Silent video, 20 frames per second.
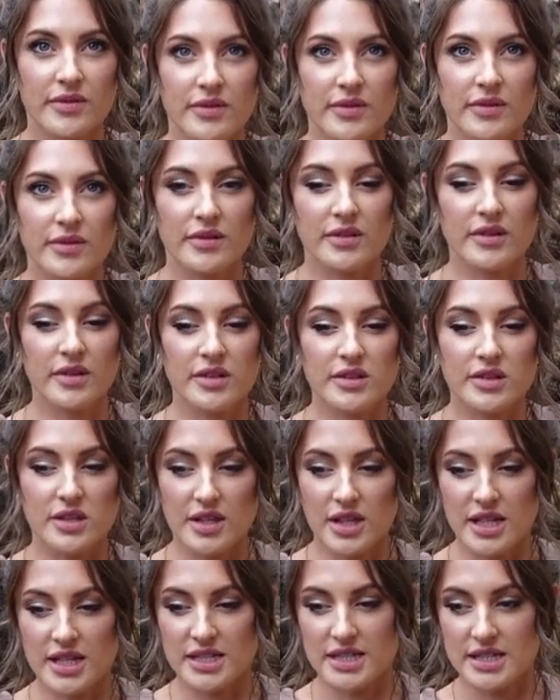So
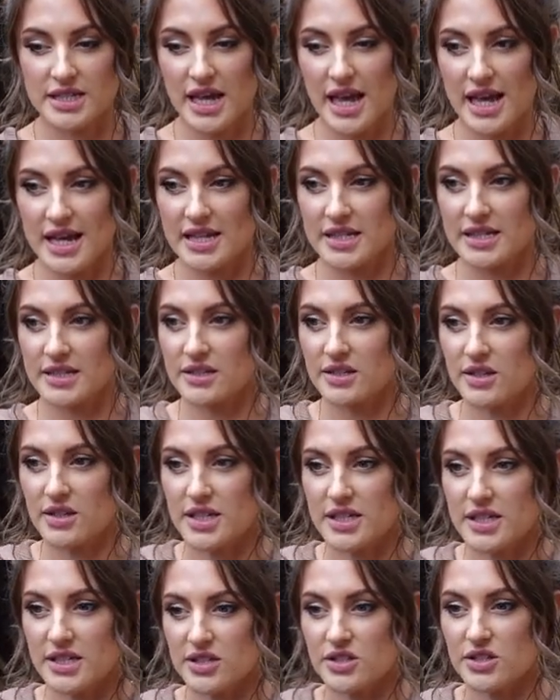this stays. So
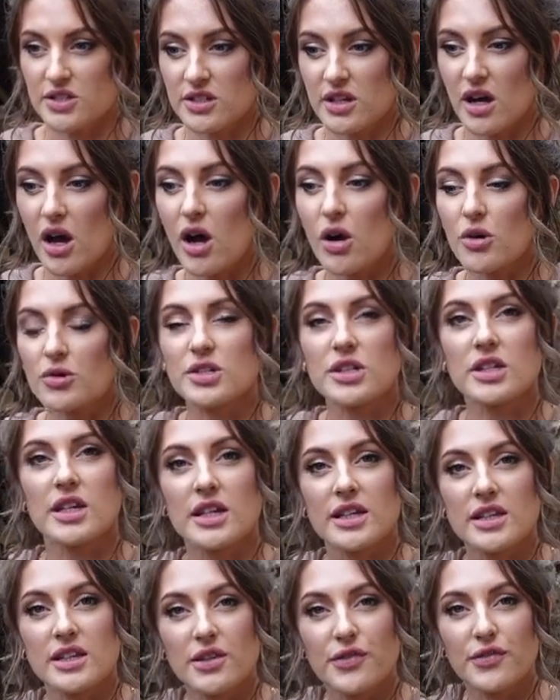this is, oh, so
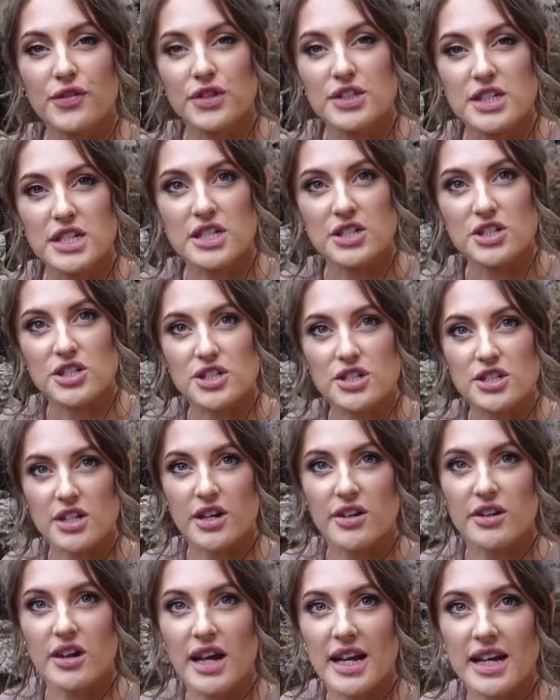the footings just
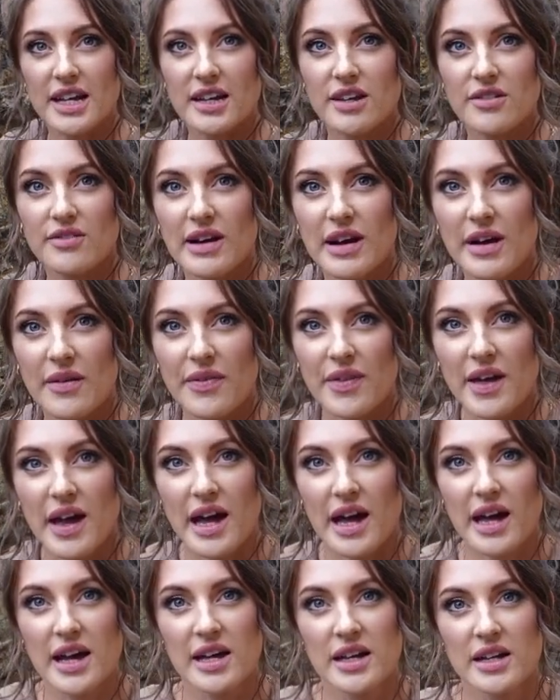go like around
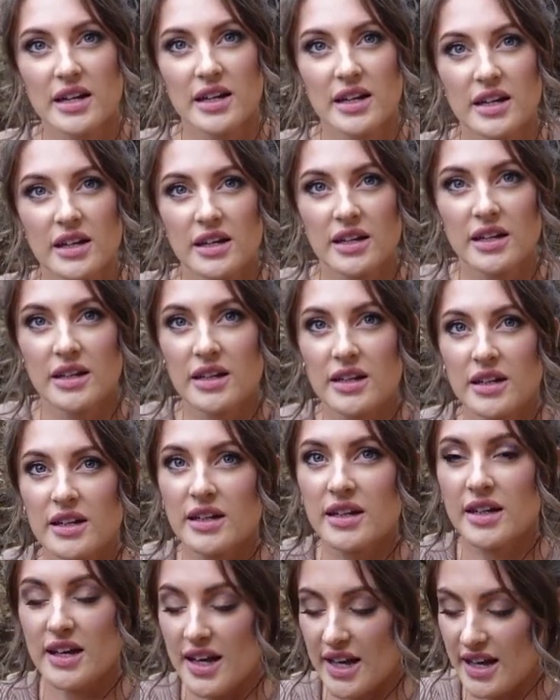there,
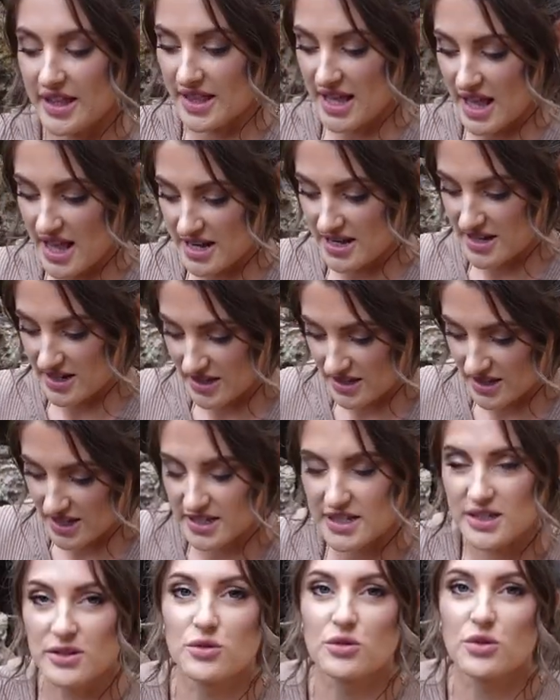and then
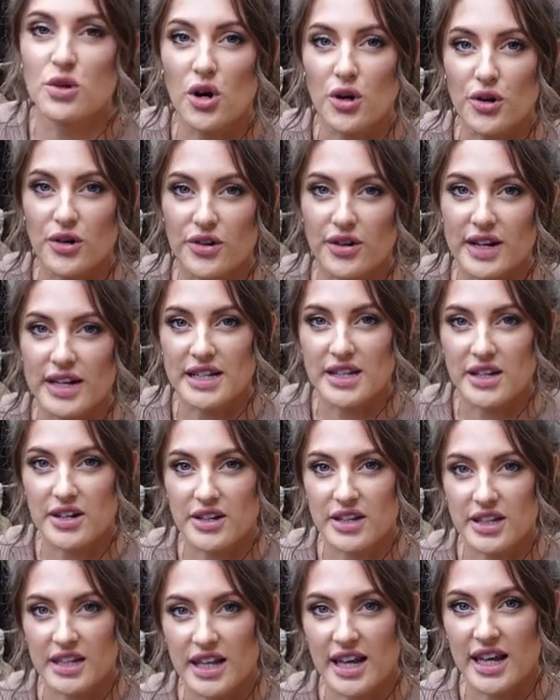this is all concrete
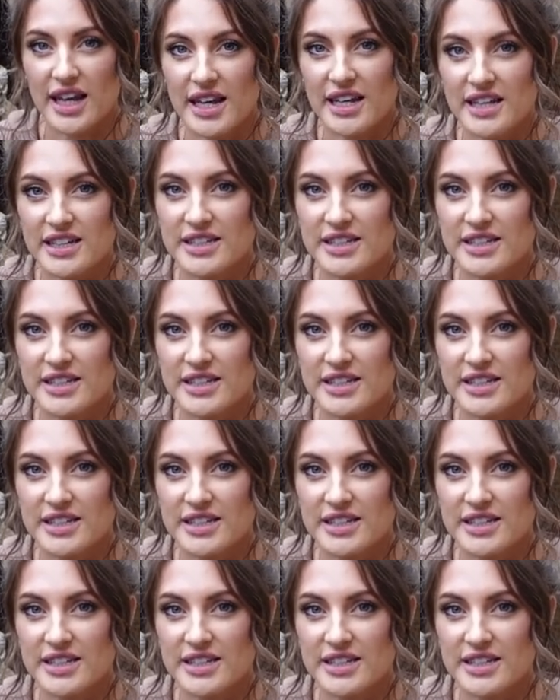going in here.